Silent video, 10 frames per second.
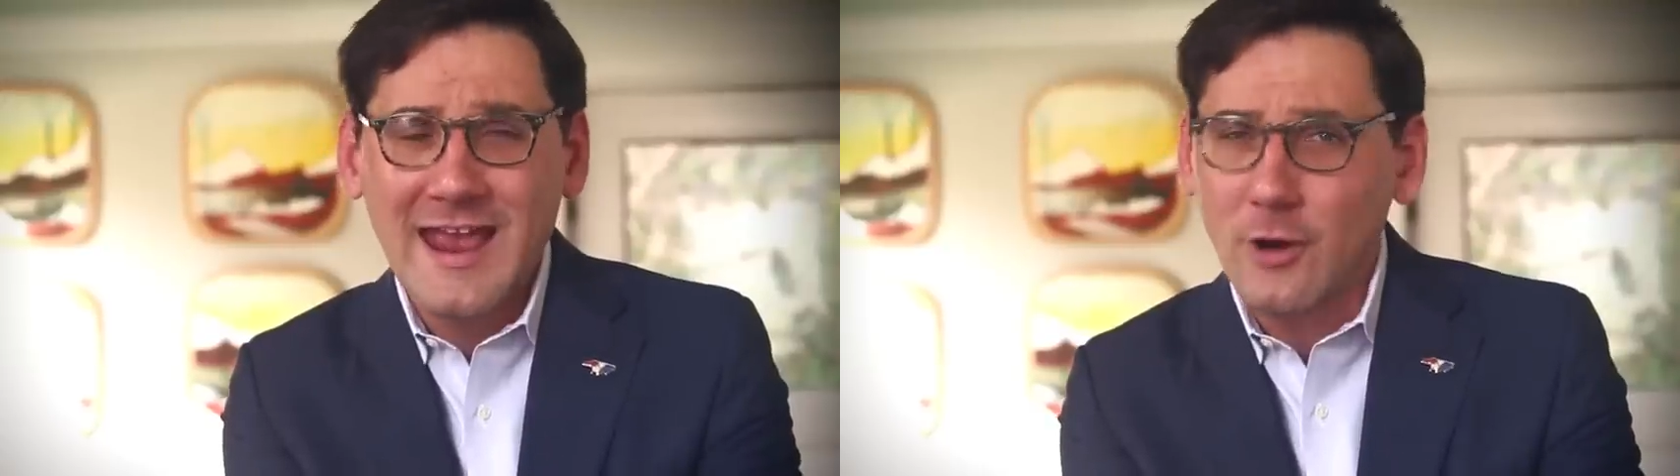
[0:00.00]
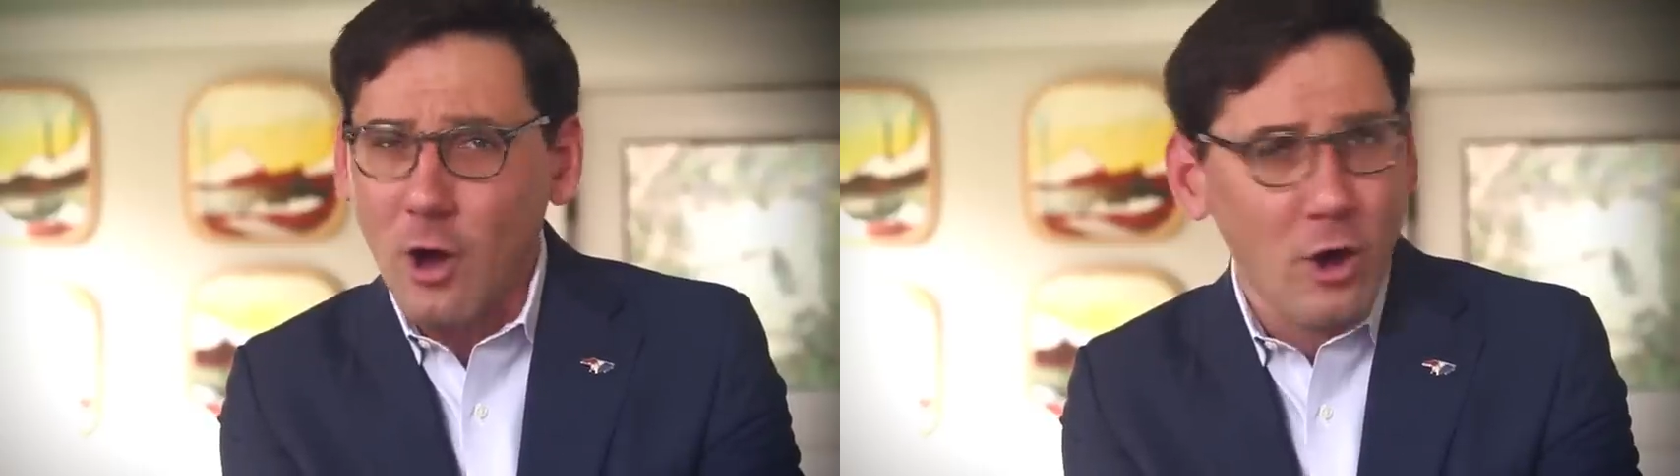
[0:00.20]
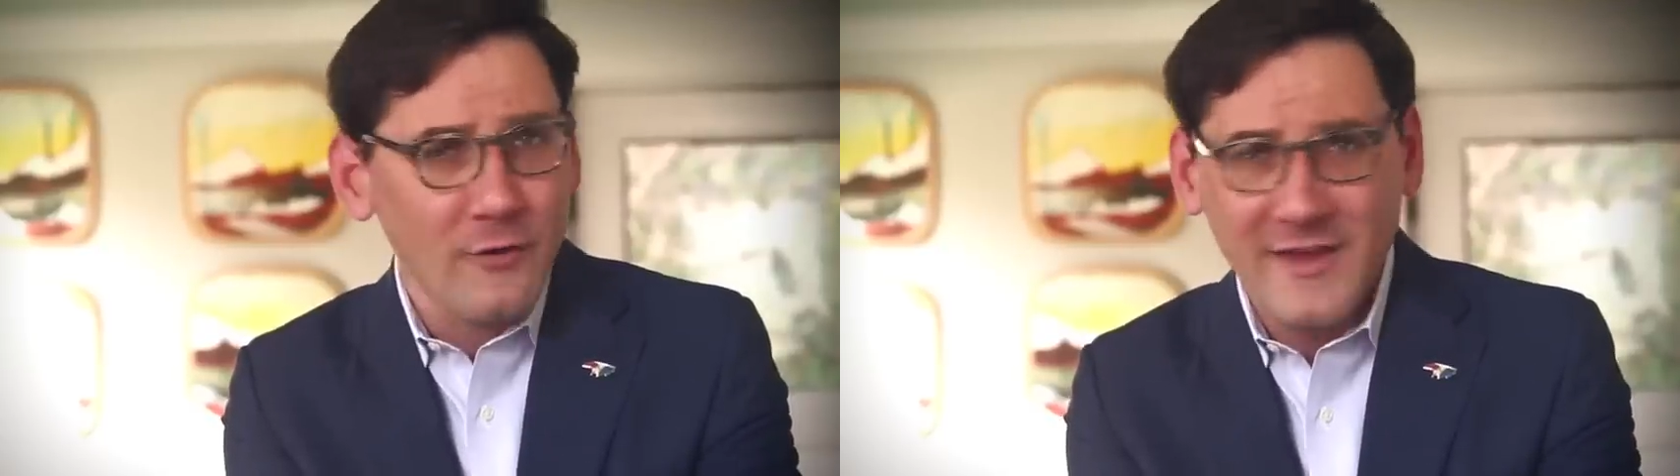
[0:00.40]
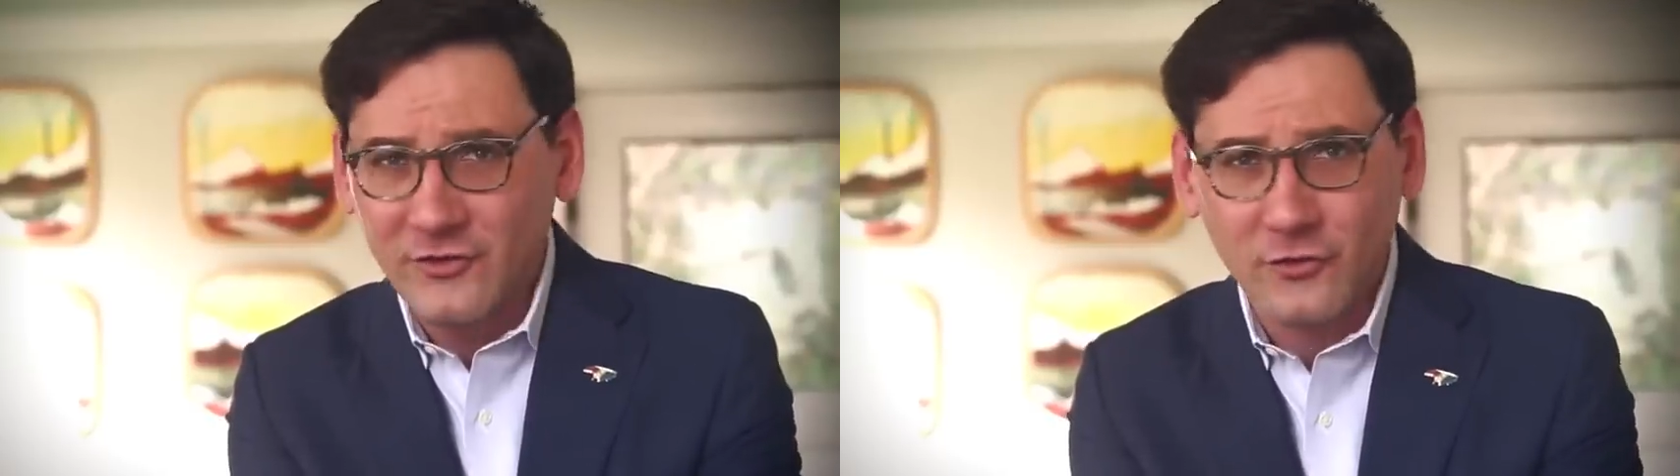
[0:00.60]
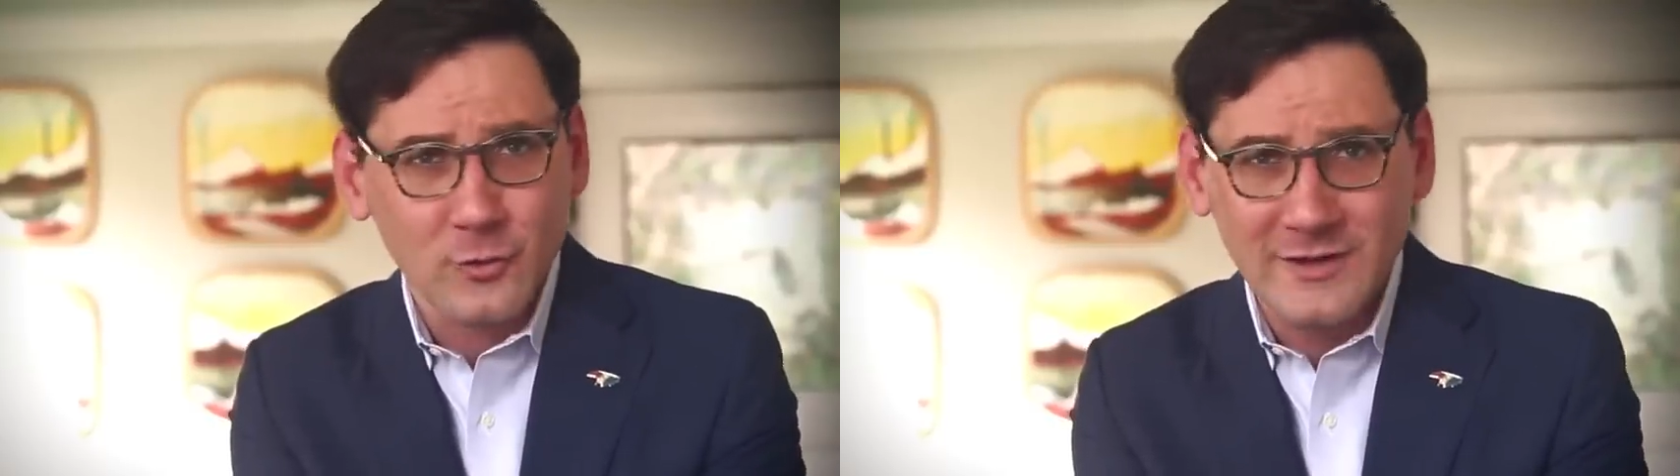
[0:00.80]
and all
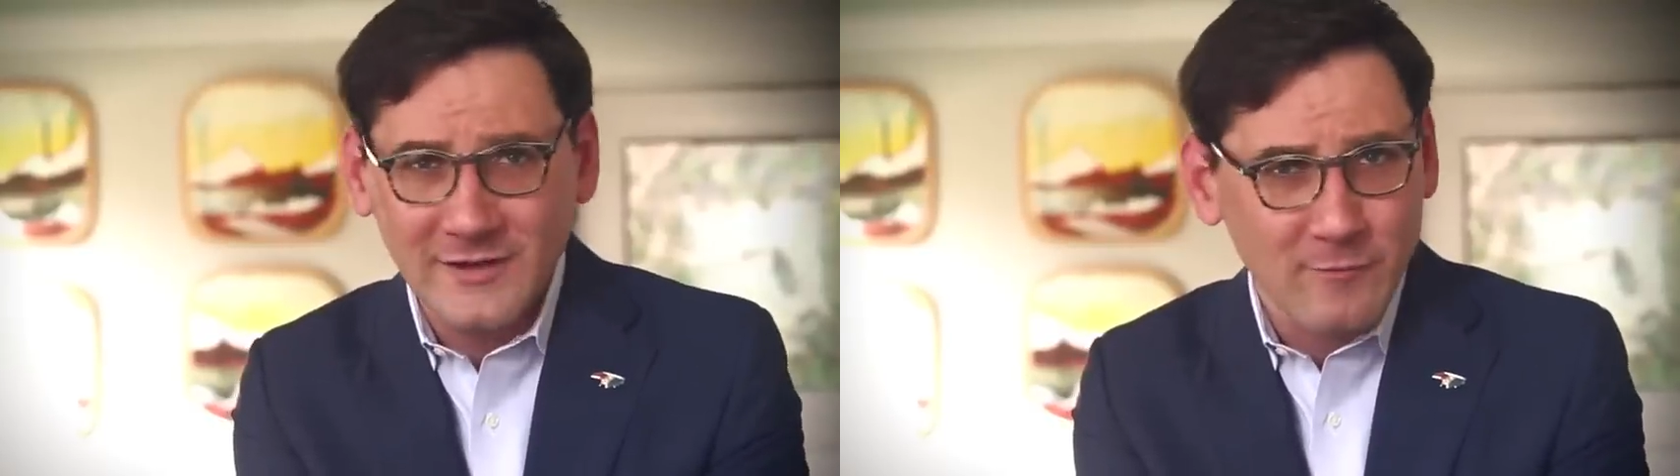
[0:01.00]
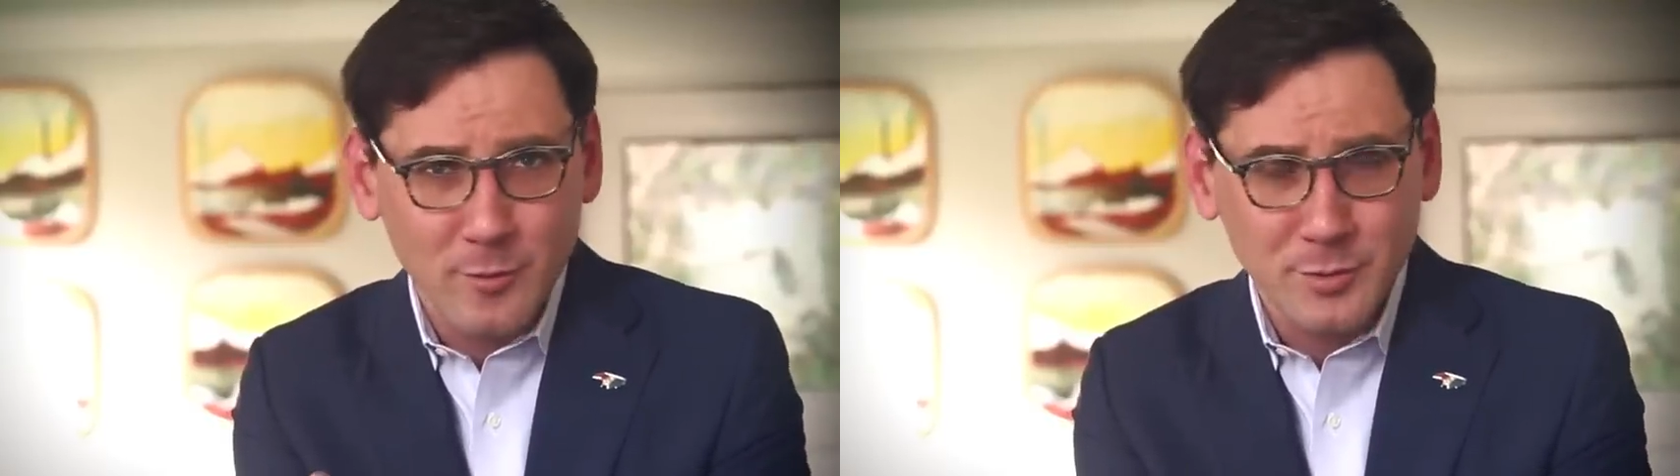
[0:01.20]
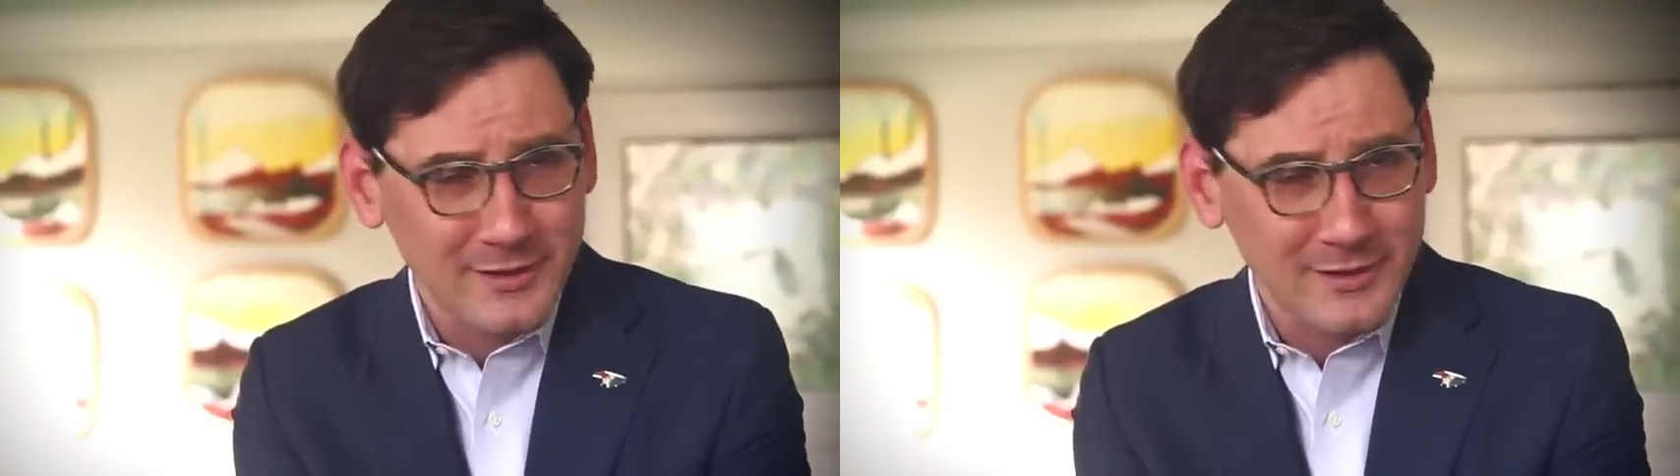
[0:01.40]
that street level